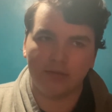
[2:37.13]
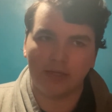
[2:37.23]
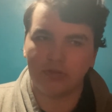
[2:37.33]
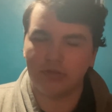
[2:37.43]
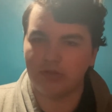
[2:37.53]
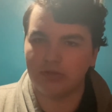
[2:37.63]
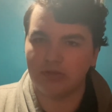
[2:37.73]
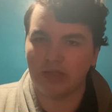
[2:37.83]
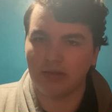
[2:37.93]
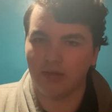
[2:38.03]
Actually, just
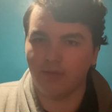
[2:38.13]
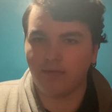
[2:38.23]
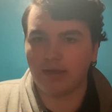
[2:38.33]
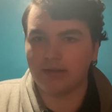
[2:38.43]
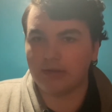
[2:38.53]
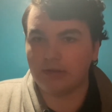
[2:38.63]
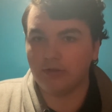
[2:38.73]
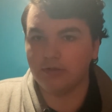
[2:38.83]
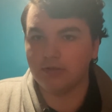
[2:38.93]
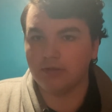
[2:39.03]
the fact that there's